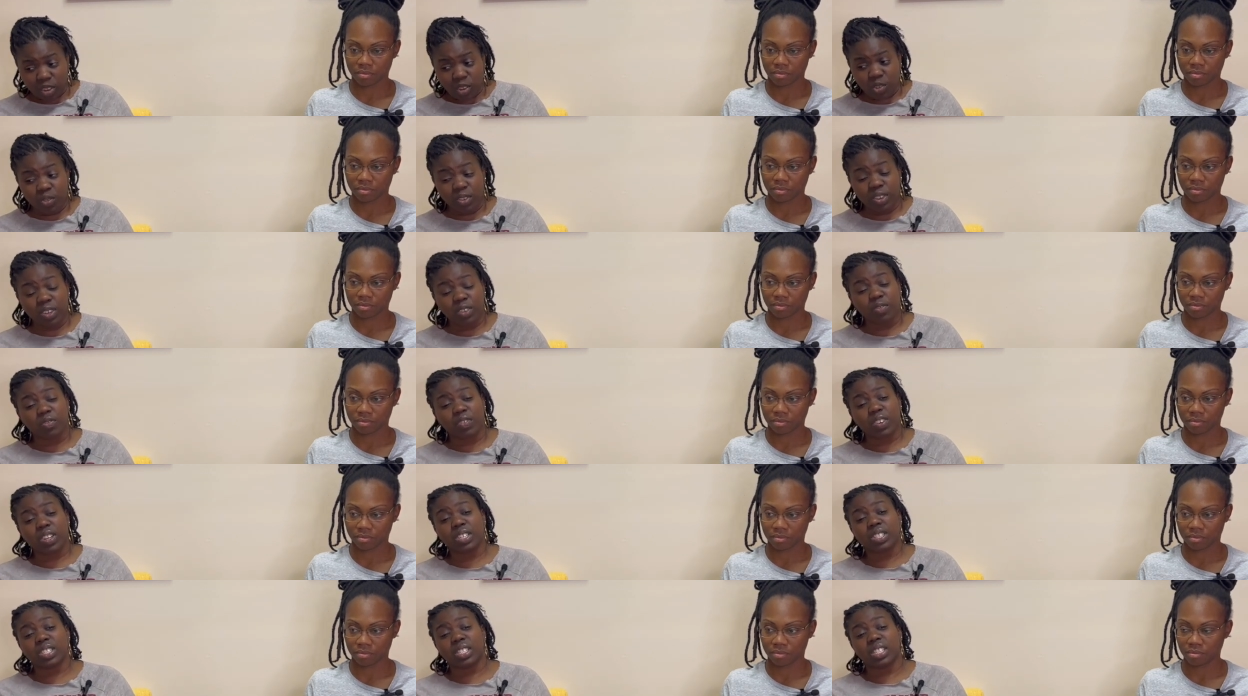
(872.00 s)
Speaker 1: One of
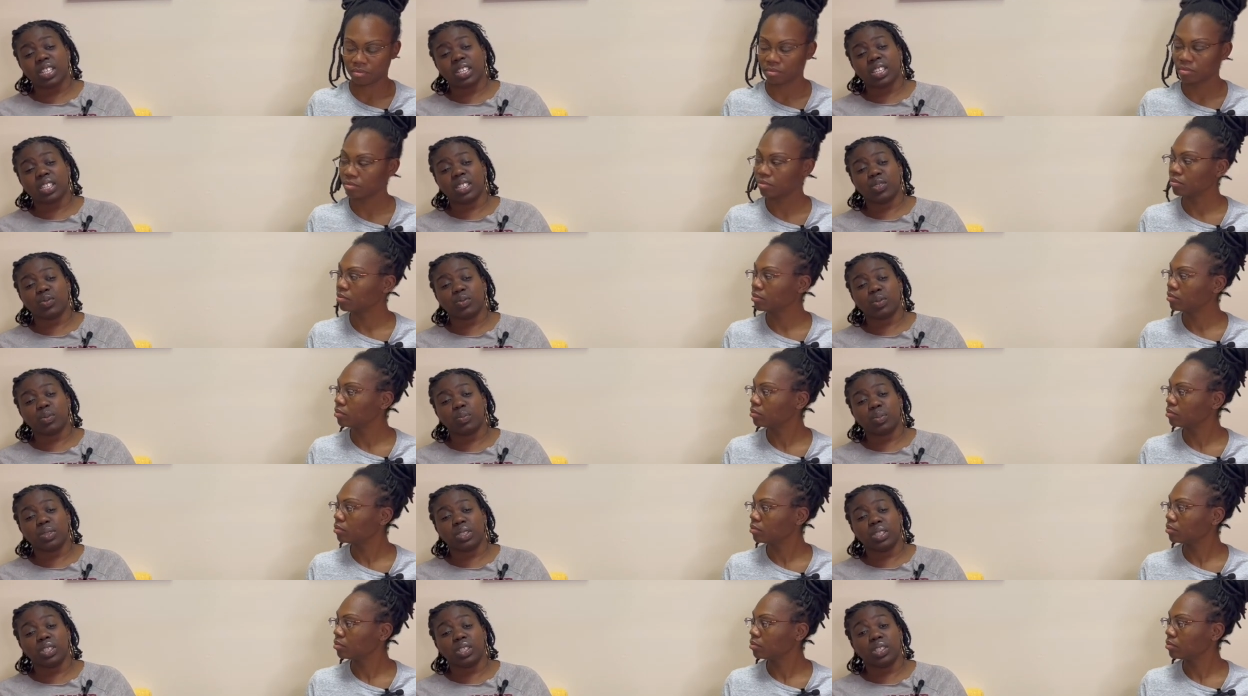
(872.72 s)
the first things
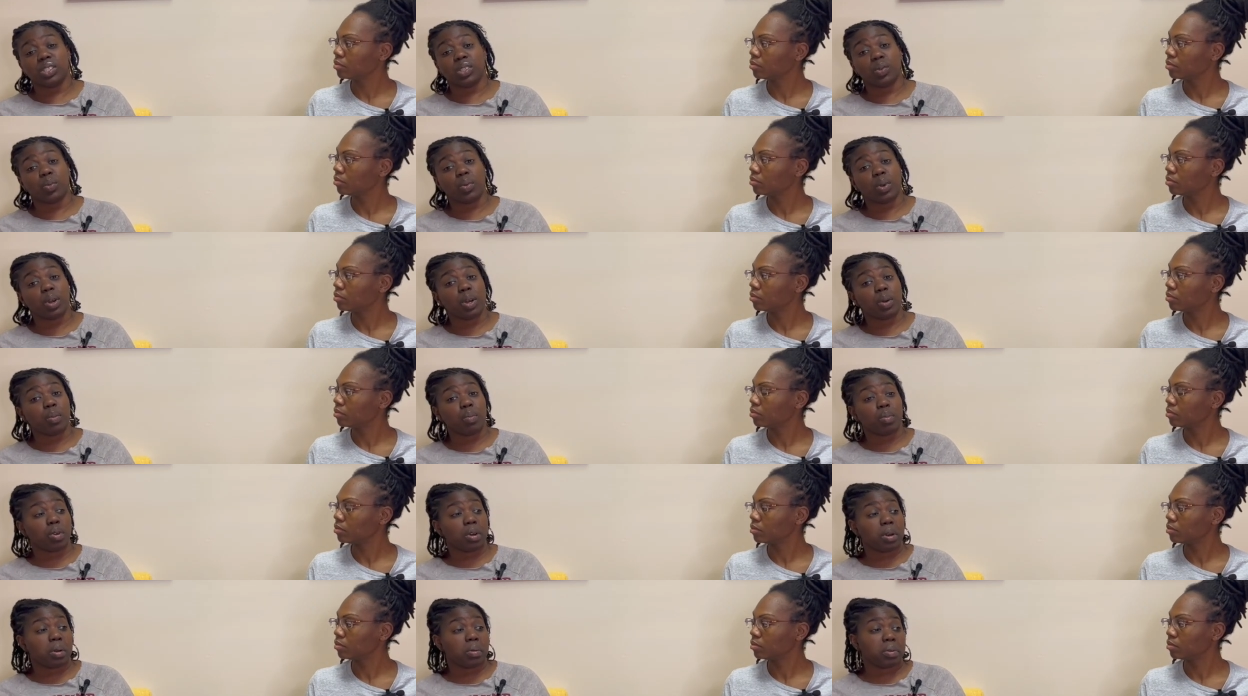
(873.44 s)
would be to wear
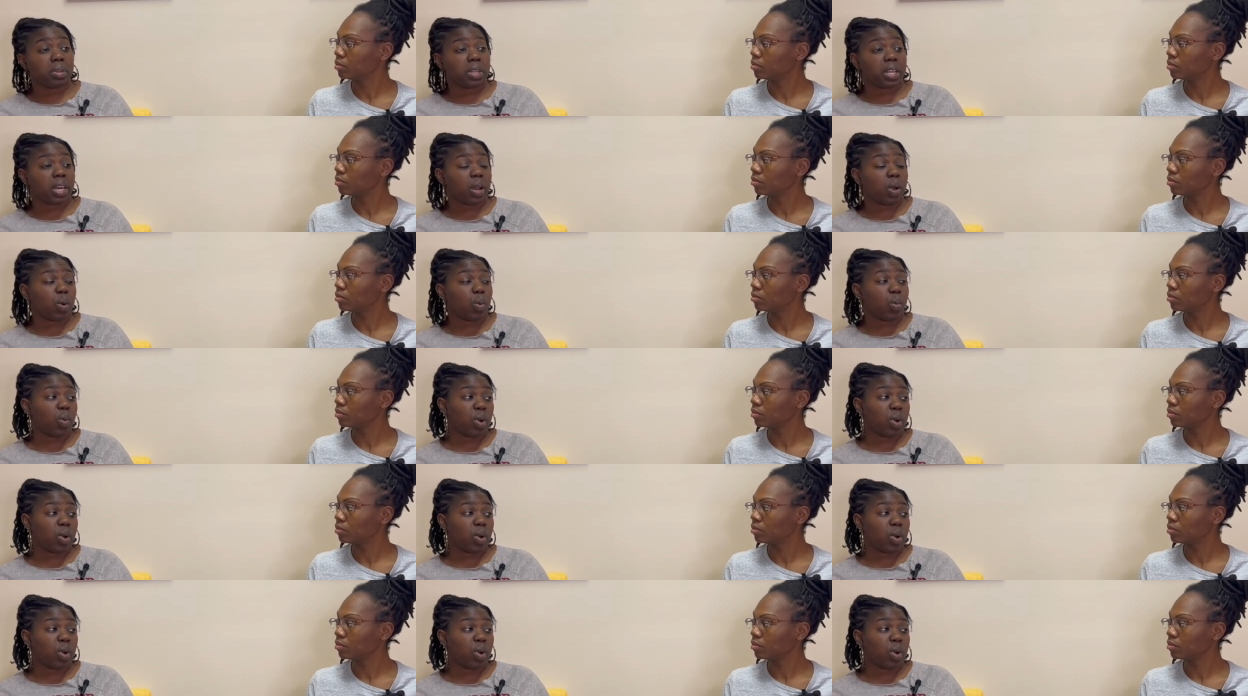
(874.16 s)
a bra without